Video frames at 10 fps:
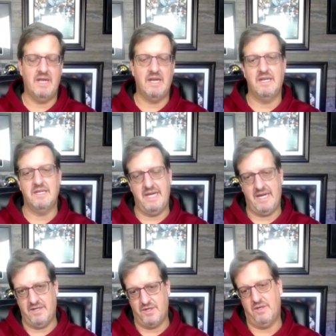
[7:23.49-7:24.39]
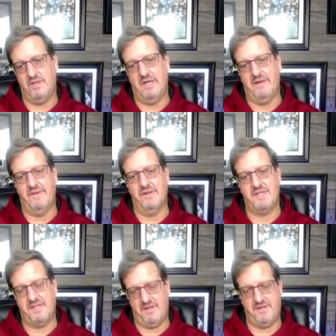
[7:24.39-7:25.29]
They need to take control of their
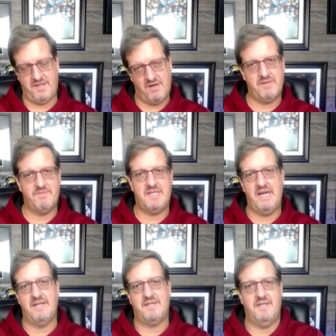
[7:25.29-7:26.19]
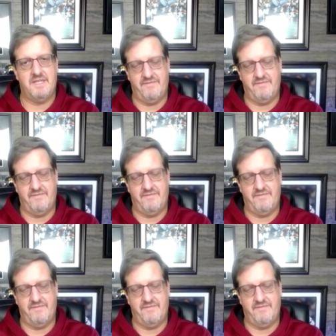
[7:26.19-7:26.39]
circumstances,